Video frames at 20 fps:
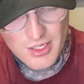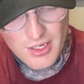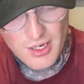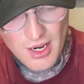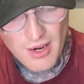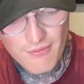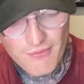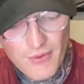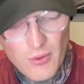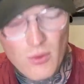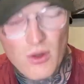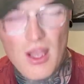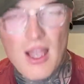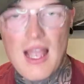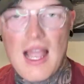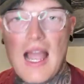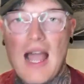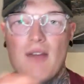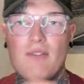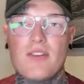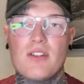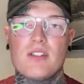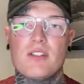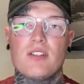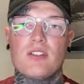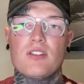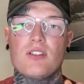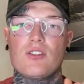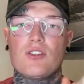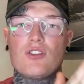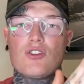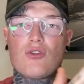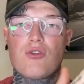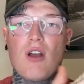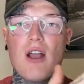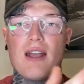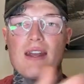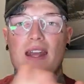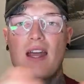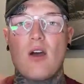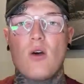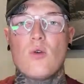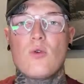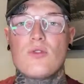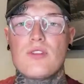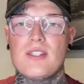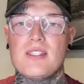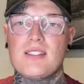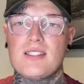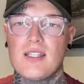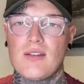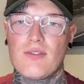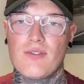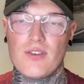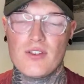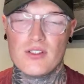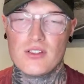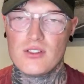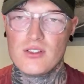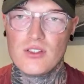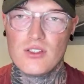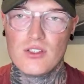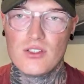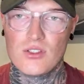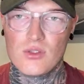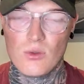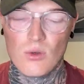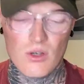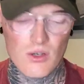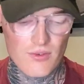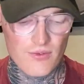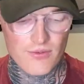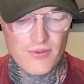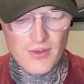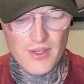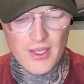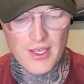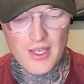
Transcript: I feel like having tried out all these different sort of